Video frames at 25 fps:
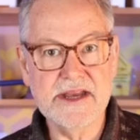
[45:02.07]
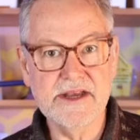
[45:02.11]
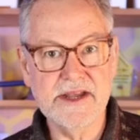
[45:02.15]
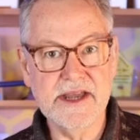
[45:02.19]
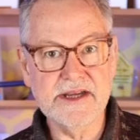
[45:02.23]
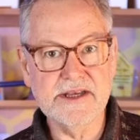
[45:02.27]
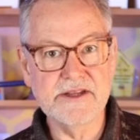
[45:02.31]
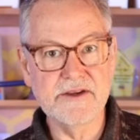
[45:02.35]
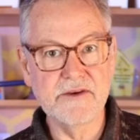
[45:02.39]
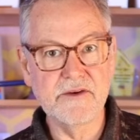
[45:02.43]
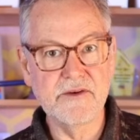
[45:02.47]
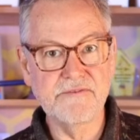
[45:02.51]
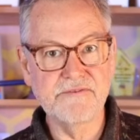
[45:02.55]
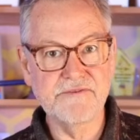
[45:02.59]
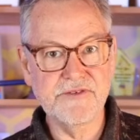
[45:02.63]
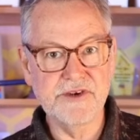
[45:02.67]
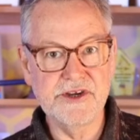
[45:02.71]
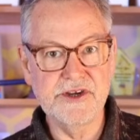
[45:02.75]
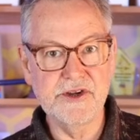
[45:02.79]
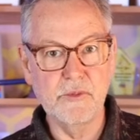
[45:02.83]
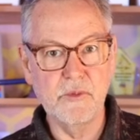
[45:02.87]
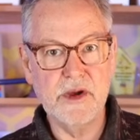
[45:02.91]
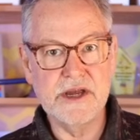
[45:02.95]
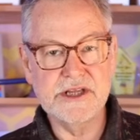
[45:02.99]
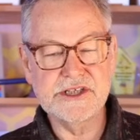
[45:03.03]
I'd like for
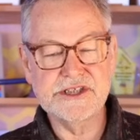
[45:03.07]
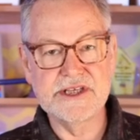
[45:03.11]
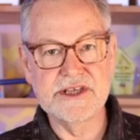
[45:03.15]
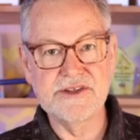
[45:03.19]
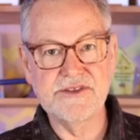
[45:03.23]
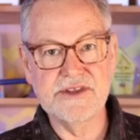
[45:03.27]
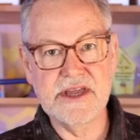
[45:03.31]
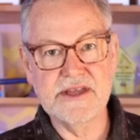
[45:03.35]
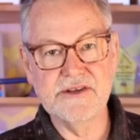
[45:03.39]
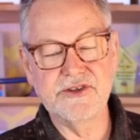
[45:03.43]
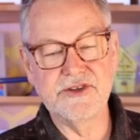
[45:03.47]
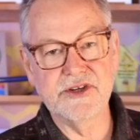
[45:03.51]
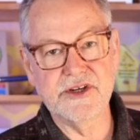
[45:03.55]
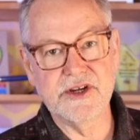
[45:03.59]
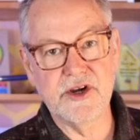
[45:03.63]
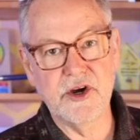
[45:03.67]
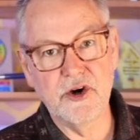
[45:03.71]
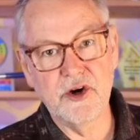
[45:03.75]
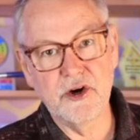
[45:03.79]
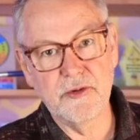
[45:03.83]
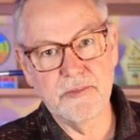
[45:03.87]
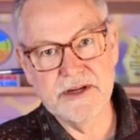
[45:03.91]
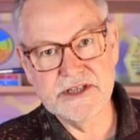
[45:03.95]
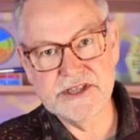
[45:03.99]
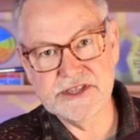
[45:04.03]
you to watch this. I took a
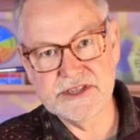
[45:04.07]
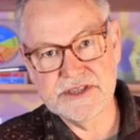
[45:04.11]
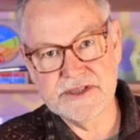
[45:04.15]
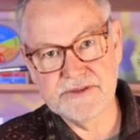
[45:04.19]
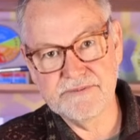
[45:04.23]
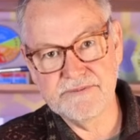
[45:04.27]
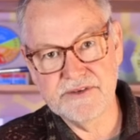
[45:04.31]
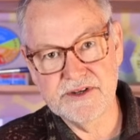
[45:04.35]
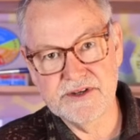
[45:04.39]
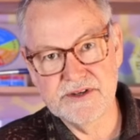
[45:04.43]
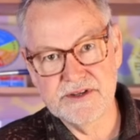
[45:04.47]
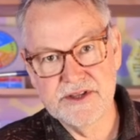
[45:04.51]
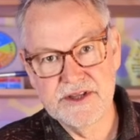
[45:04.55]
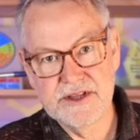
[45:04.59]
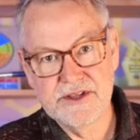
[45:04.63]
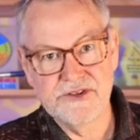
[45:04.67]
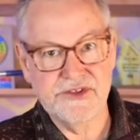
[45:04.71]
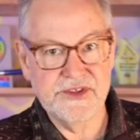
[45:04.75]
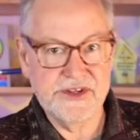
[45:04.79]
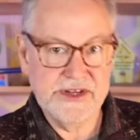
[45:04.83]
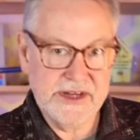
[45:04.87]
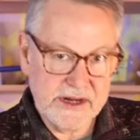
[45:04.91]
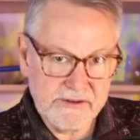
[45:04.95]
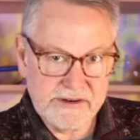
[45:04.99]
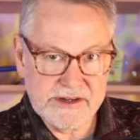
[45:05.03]
whole bunch of different
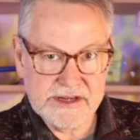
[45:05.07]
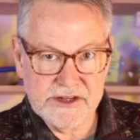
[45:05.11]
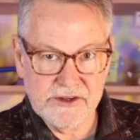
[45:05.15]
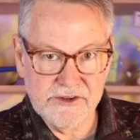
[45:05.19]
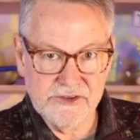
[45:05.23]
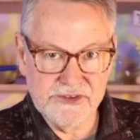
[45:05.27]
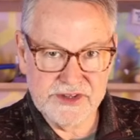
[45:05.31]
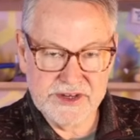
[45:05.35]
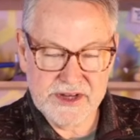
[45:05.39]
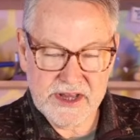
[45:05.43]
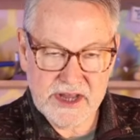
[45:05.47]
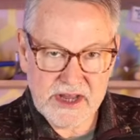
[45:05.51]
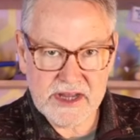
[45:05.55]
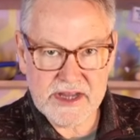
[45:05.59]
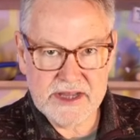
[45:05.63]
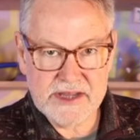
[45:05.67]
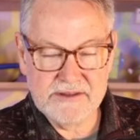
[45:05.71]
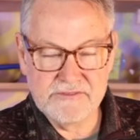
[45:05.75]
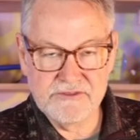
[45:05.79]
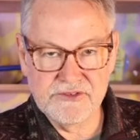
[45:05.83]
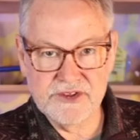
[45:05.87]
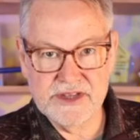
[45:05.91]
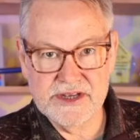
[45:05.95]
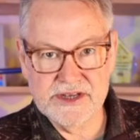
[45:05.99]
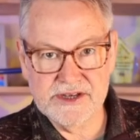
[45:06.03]
scenarios and
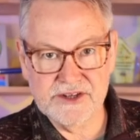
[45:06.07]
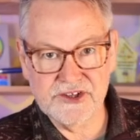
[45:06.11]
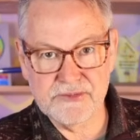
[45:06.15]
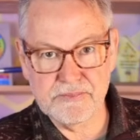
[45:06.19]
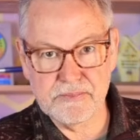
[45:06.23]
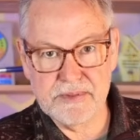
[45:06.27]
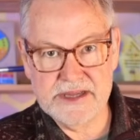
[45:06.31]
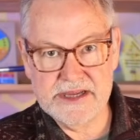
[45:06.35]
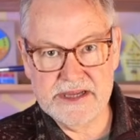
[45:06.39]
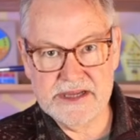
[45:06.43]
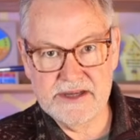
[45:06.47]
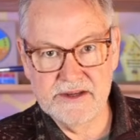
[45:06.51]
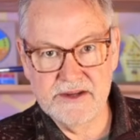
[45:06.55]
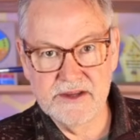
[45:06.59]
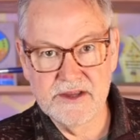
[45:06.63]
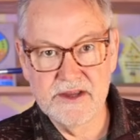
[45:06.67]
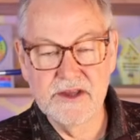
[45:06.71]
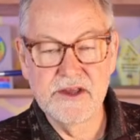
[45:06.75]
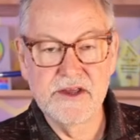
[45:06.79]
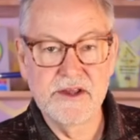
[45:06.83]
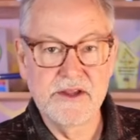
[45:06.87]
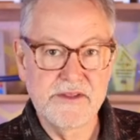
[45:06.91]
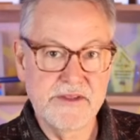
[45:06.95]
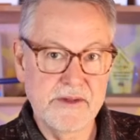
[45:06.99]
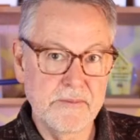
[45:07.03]
hives and explained
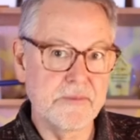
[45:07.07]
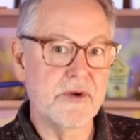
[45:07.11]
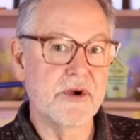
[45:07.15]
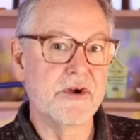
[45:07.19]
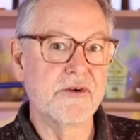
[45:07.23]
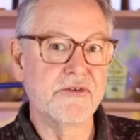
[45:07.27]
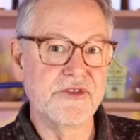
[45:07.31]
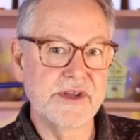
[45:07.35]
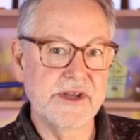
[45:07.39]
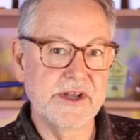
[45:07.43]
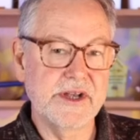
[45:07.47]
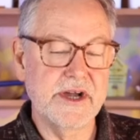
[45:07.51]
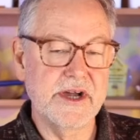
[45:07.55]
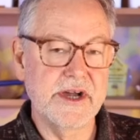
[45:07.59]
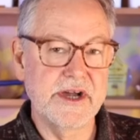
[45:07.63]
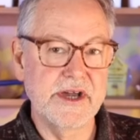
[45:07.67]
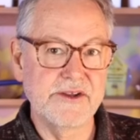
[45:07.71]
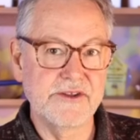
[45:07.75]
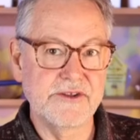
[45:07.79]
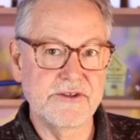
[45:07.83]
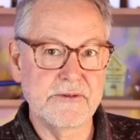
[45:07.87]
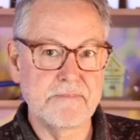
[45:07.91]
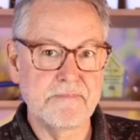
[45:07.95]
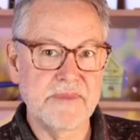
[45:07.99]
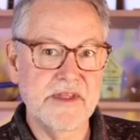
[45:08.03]
the pros and
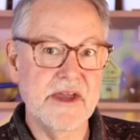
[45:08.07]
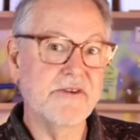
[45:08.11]
cons.